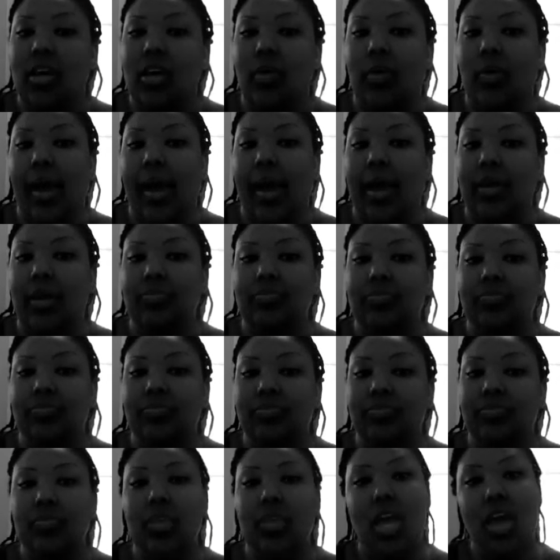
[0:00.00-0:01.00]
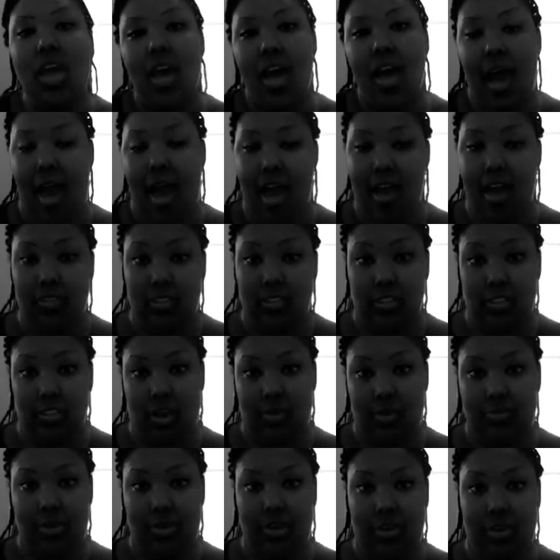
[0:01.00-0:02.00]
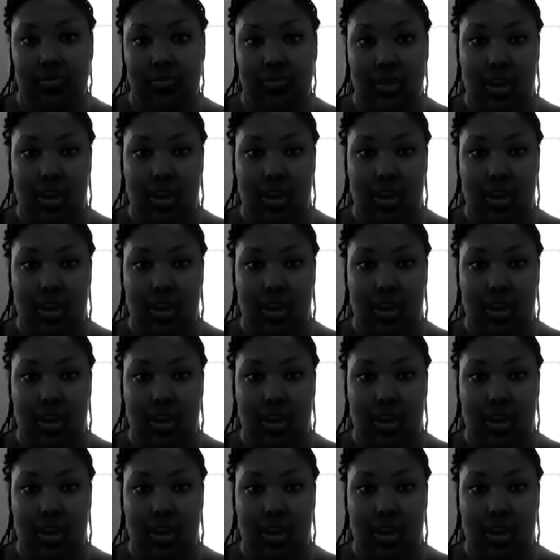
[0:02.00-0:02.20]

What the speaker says: okay, I have a job now.